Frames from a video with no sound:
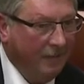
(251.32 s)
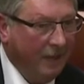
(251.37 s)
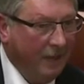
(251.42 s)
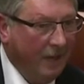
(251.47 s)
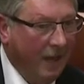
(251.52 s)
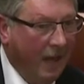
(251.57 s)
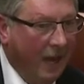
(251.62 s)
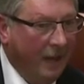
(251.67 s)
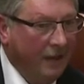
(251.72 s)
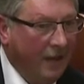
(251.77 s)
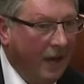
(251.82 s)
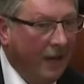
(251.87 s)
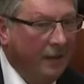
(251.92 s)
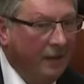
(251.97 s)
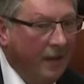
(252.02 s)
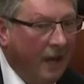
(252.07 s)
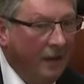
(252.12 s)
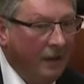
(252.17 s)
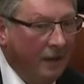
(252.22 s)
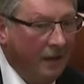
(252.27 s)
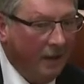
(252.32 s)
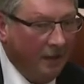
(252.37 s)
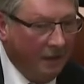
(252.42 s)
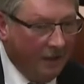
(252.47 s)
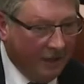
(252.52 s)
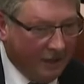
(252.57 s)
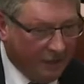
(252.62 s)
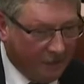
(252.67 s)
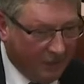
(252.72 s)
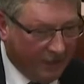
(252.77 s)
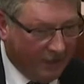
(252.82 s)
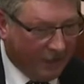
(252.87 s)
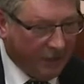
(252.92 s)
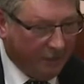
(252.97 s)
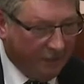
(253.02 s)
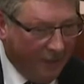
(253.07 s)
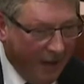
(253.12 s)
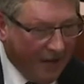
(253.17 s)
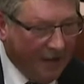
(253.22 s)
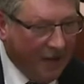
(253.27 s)
and this was
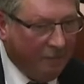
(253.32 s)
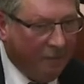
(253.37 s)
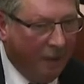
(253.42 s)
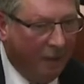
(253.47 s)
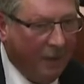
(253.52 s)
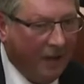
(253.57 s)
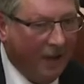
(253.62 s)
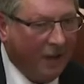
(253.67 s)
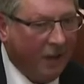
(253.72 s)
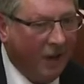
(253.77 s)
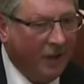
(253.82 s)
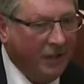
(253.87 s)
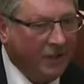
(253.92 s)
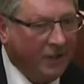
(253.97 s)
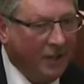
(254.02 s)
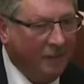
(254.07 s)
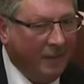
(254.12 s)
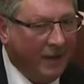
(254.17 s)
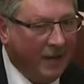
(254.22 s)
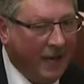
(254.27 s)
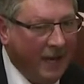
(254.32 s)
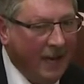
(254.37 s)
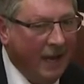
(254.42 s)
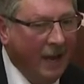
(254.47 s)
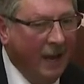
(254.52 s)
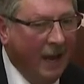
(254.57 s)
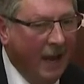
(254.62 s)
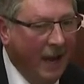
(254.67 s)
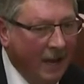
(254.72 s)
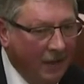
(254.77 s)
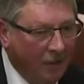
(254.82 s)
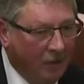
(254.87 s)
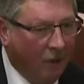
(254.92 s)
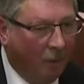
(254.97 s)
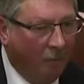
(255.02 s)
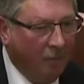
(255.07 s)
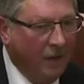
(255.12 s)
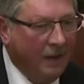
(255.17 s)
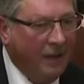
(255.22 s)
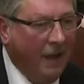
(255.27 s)
explained to the Public Accounts Committee in
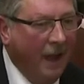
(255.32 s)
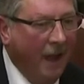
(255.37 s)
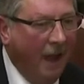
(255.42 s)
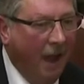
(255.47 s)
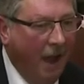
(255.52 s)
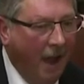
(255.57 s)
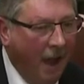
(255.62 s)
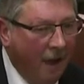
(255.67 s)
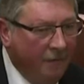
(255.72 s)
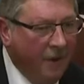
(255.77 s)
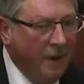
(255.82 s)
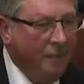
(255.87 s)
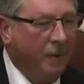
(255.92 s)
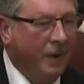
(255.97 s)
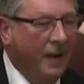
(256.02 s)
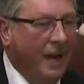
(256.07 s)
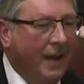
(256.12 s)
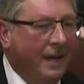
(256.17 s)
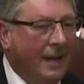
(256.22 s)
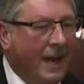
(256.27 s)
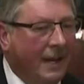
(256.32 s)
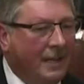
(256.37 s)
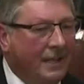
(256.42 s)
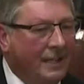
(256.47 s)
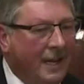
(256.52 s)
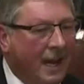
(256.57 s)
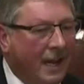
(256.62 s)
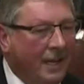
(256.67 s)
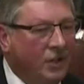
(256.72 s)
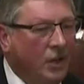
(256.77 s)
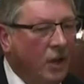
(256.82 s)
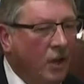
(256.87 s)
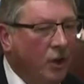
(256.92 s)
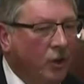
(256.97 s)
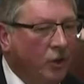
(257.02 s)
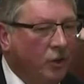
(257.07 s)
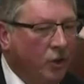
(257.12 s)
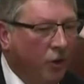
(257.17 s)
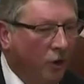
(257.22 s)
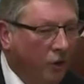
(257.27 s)
Dublin. Everybody had access
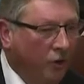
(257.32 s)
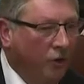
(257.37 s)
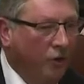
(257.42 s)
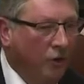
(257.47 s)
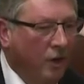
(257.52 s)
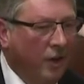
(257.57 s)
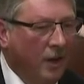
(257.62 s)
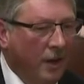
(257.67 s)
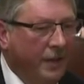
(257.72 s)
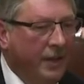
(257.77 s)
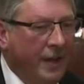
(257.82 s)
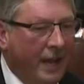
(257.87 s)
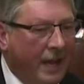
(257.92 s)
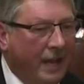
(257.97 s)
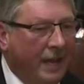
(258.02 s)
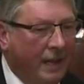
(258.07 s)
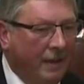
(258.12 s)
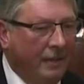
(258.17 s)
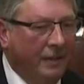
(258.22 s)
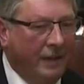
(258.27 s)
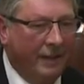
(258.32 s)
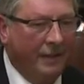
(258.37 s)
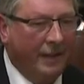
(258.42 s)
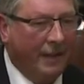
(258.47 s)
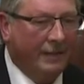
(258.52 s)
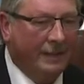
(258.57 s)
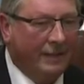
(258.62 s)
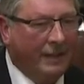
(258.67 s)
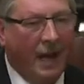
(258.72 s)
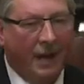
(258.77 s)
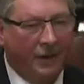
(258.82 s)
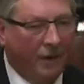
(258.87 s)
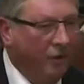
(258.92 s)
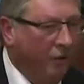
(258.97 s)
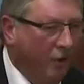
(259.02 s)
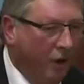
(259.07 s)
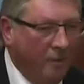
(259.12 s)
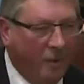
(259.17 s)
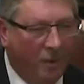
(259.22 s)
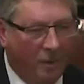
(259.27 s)
to the data
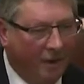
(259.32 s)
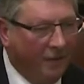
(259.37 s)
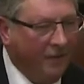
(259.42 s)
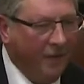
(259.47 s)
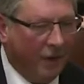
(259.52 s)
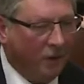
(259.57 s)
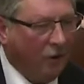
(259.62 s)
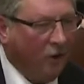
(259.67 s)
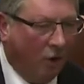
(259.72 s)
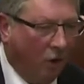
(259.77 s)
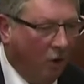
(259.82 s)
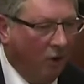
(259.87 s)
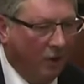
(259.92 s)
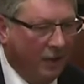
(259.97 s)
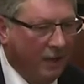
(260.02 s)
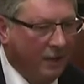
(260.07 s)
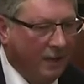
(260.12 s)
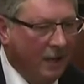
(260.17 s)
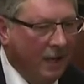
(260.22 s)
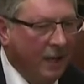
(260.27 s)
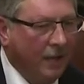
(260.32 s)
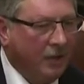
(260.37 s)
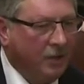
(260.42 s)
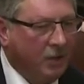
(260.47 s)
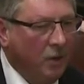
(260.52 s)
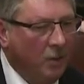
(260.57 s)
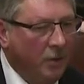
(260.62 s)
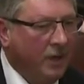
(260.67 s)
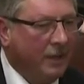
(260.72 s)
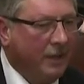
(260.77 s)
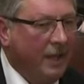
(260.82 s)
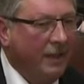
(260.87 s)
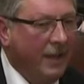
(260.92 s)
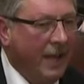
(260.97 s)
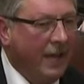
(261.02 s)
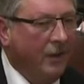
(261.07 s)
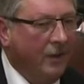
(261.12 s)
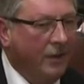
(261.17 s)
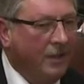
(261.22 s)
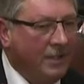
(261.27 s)
room, or whatever they called it, so that they
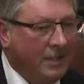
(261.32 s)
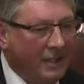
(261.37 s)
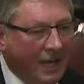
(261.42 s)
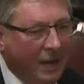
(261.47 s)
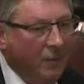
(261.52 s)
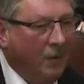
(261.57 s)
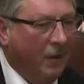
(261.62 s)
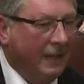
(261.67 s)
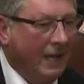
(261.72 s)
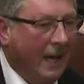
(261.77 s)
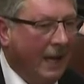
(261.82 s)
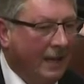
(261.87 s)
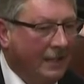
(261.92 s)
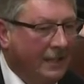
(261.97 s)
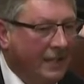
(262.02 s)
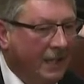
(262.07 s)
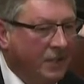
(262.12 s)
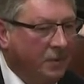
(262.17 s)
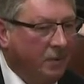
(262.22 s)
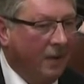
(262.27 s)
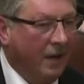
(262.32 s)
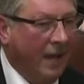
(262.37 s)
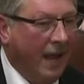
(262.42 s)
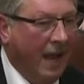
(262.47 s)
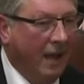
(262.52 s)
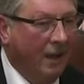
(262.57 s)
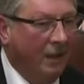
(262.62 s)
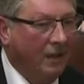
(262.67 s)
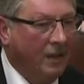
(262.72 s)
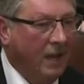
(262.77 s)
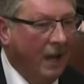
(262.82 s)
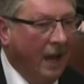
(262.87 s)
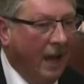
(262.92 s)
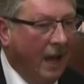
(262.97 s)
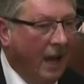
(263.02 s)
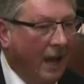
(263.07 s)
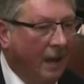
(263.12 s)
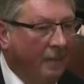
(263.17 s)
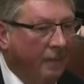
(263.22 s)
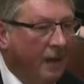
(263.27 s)
could see what assets were held
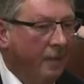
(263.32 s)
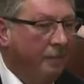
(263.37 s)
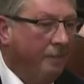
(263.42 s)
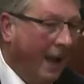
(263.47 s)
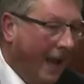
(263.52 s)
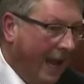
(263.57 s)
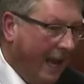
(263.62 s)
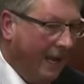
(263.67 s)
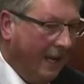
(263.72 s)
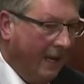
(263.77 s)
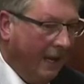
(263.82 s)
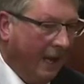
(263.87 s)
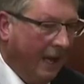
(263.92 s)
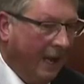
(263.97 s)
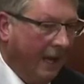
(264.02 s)
by